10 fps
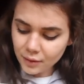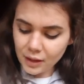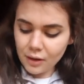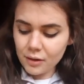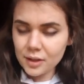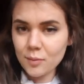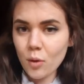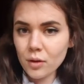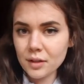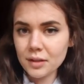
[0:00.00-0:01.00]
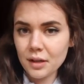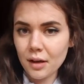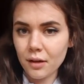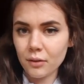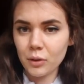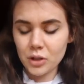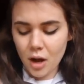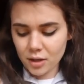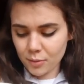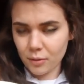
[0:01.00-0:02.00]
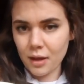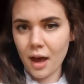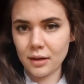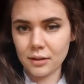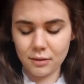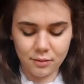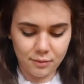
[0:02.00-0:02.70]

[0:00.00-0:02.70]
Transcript: There's some horsetail. We talked about that.